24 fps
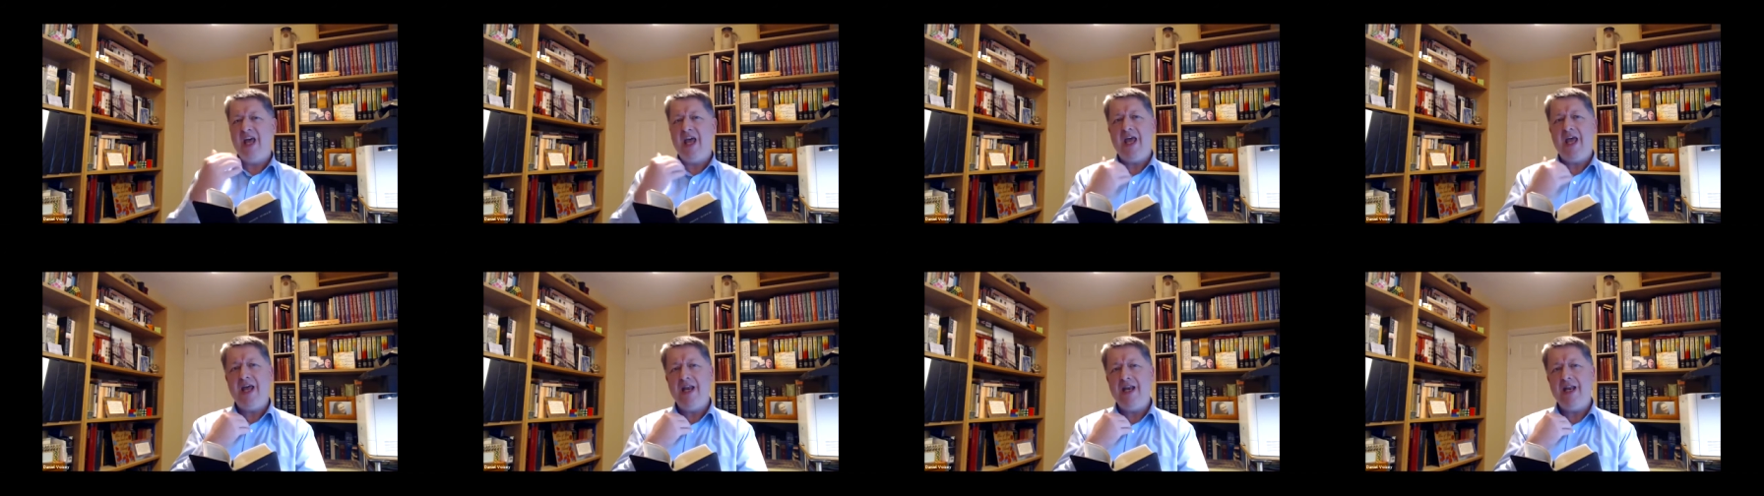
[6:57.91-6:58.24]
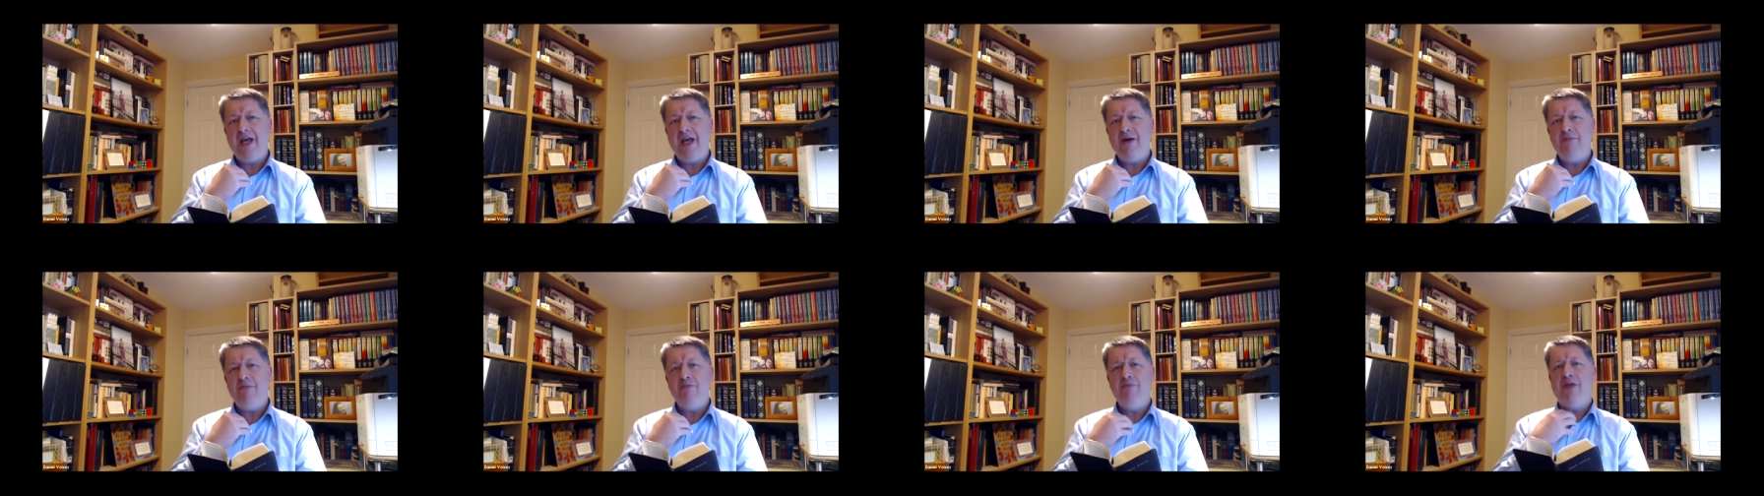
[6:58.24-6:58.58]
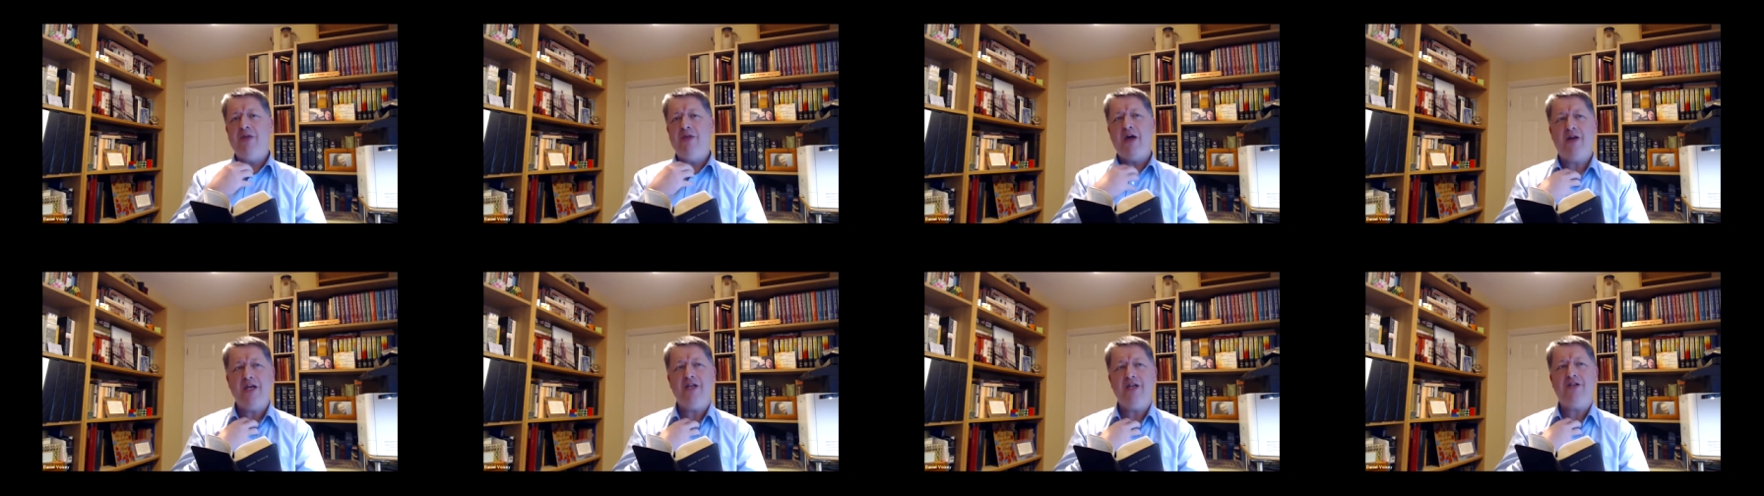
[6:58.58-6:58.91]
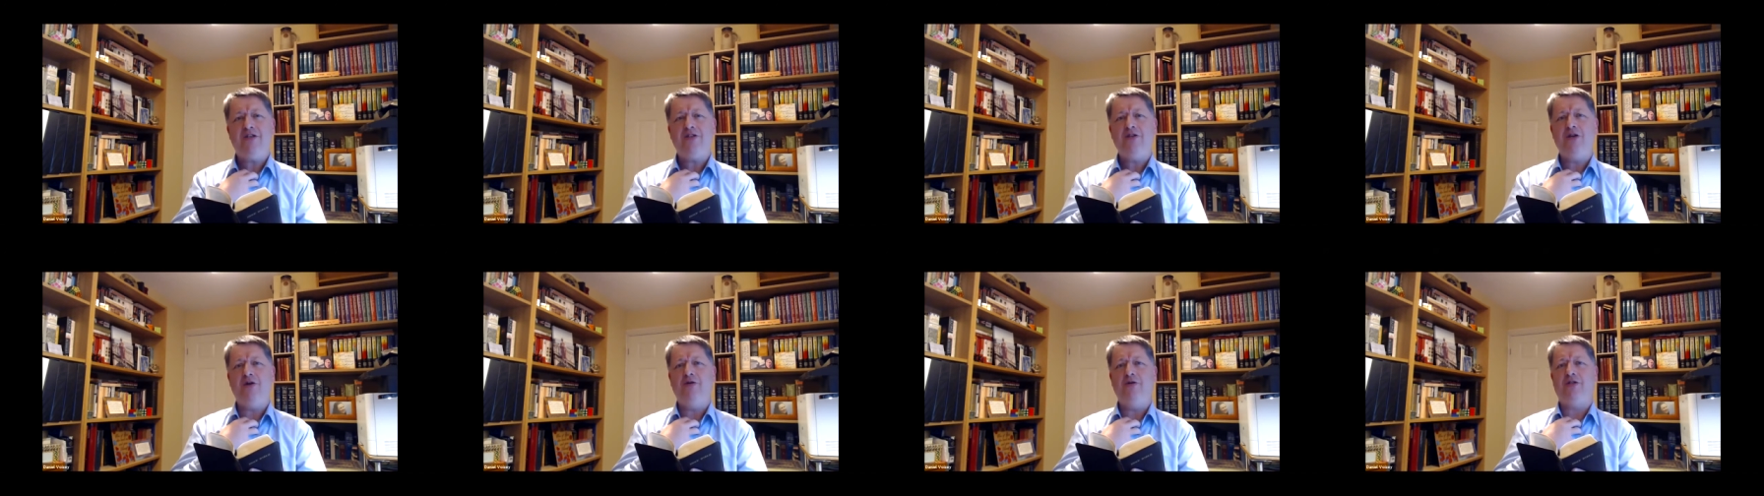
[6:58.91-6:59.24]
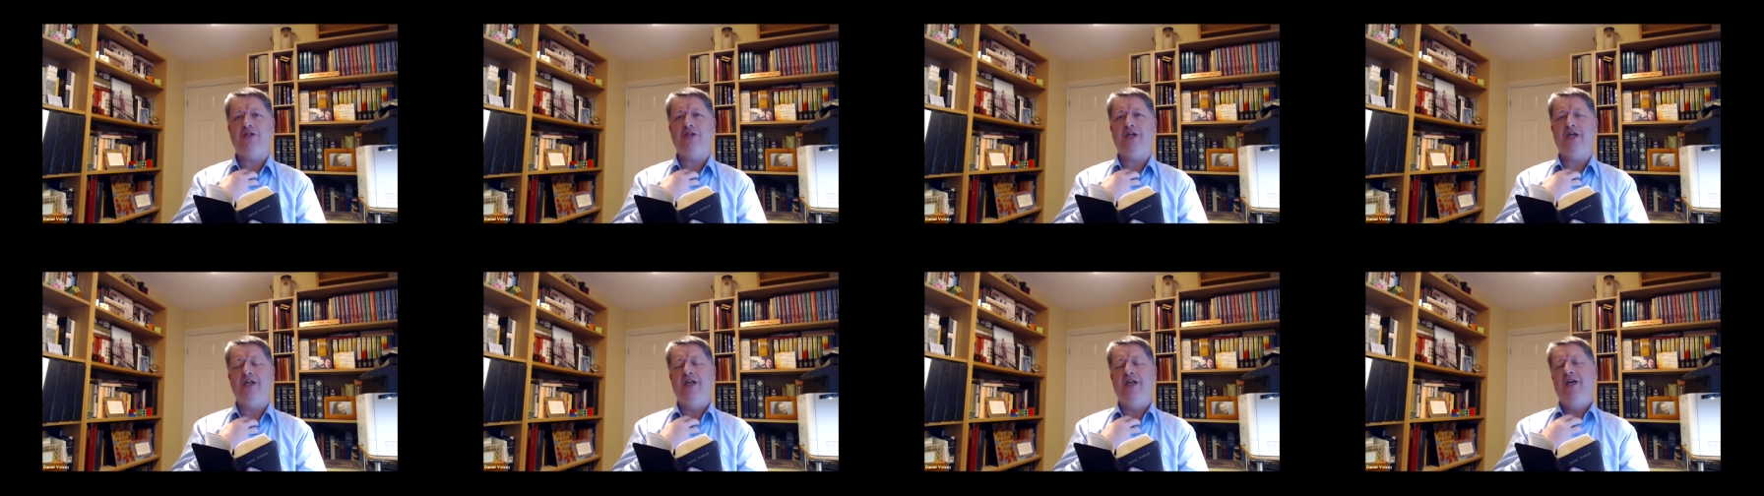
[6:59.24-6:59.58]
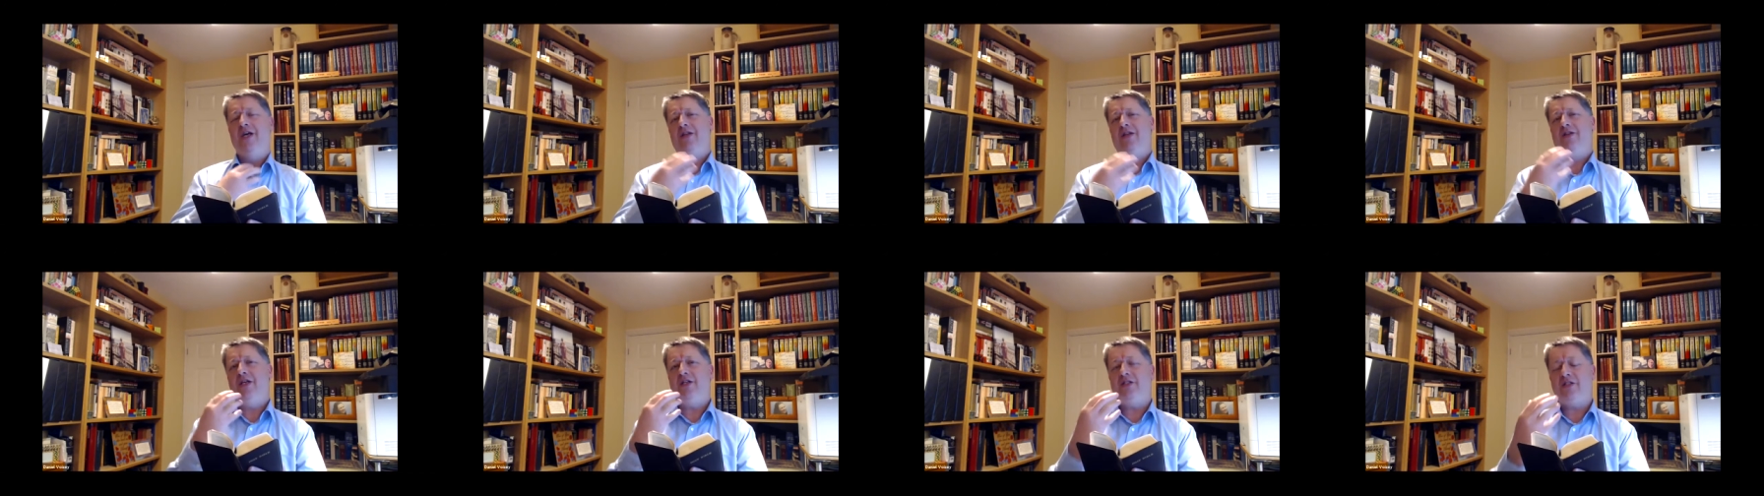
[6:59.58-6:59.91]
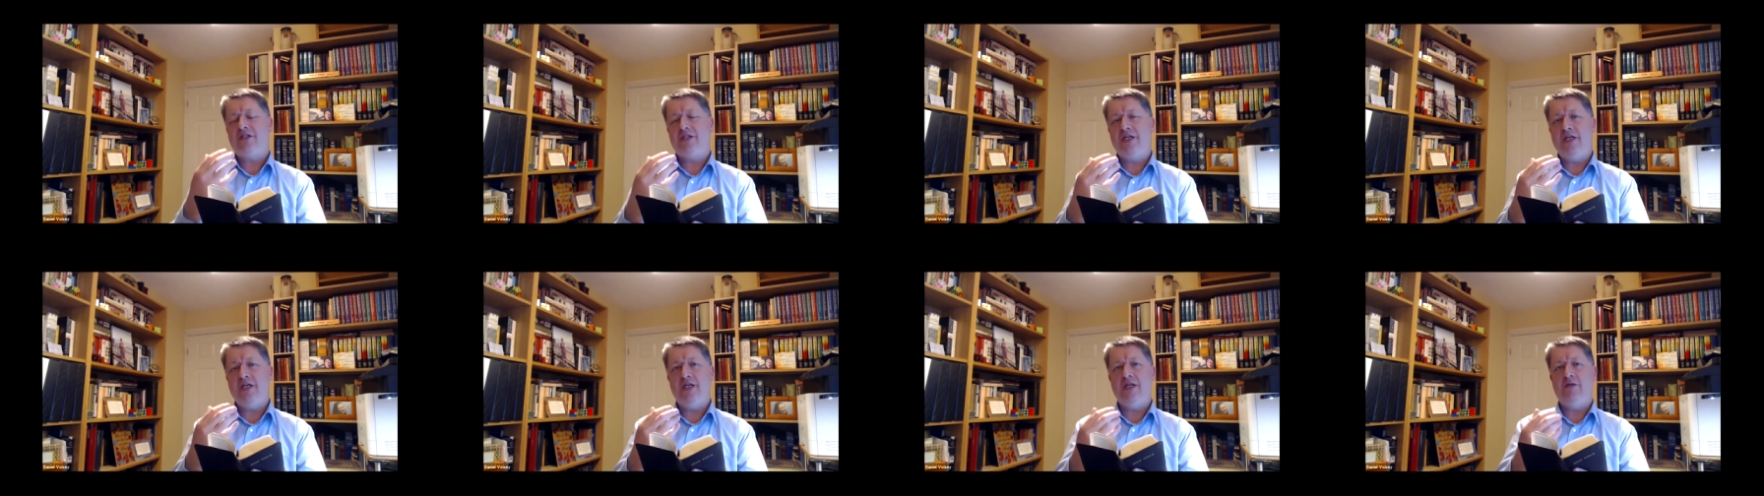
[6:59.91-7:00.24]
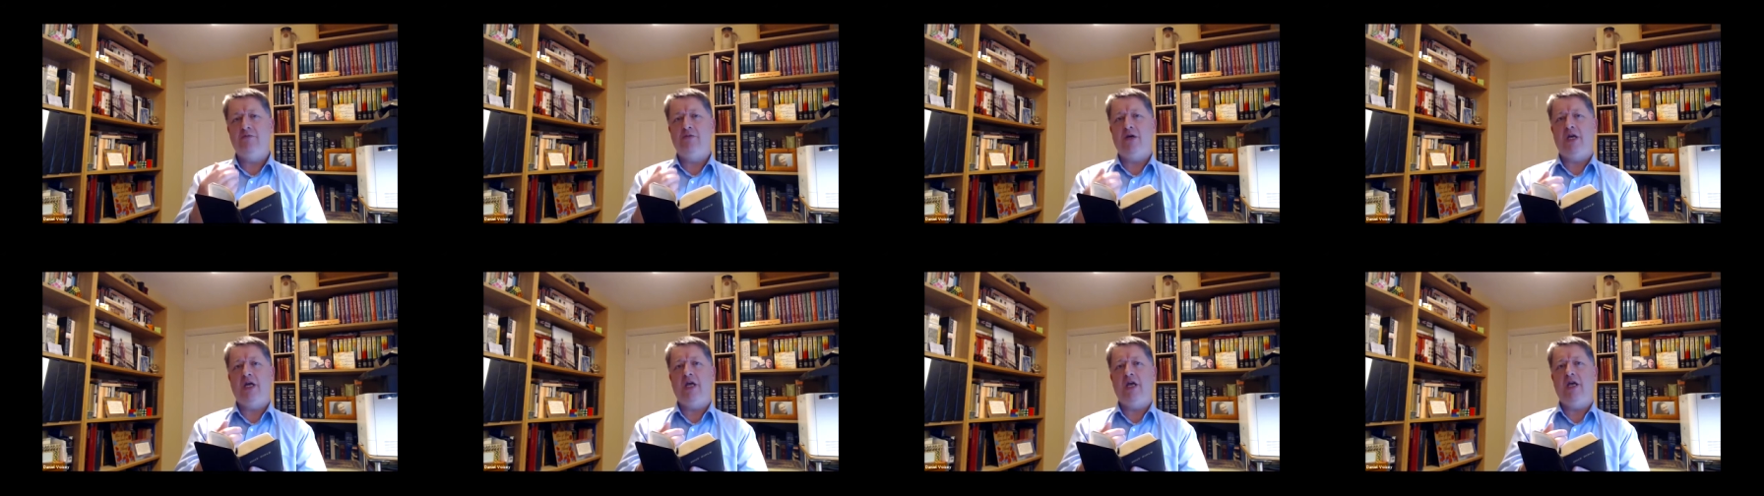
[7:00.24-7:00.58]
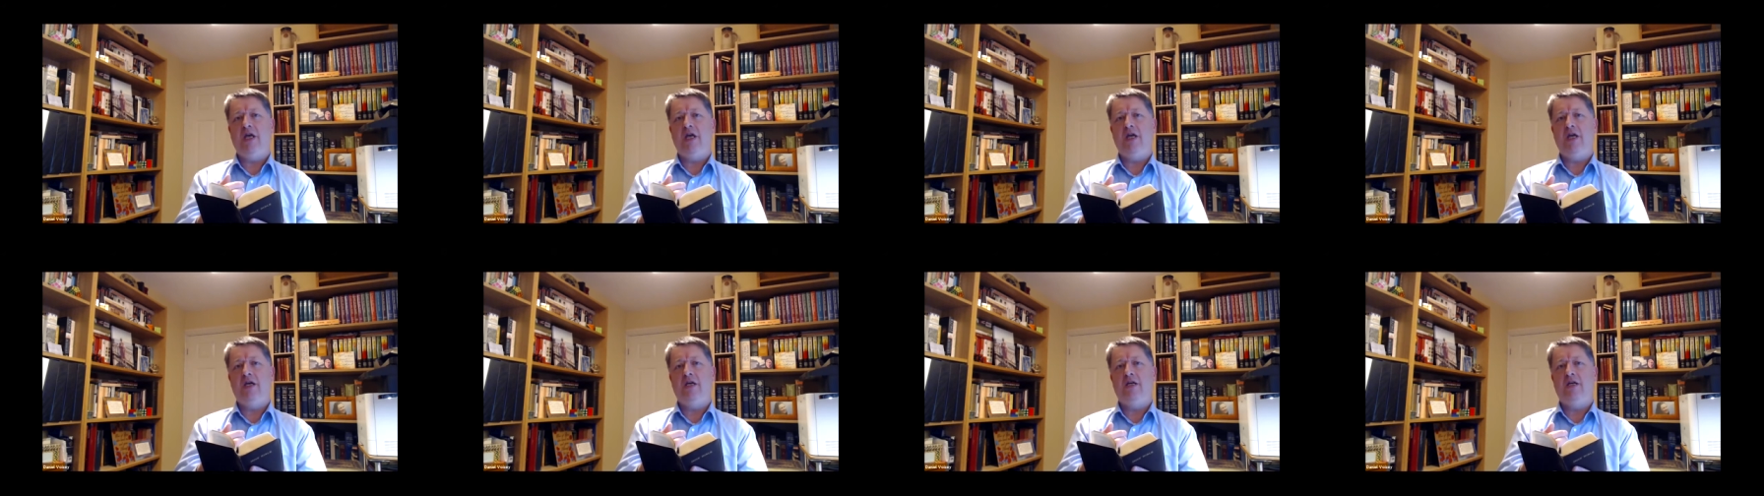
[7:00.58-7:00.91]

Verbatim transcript: In him, there is no sin. There's sin in me,